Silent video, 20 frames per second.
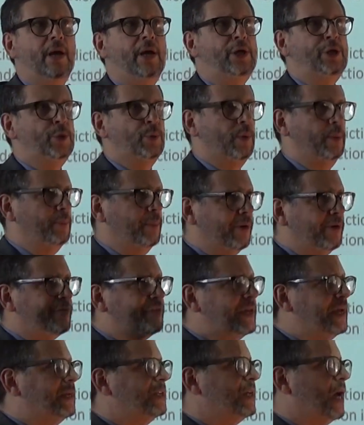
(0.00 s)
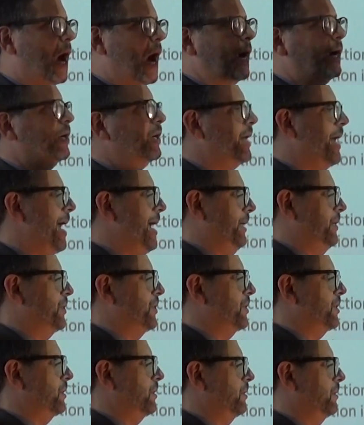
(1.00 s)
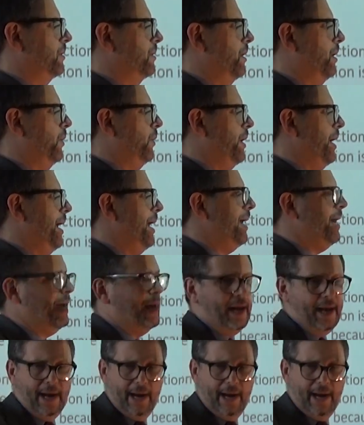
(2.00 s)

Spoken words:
you remove the entire case, okay?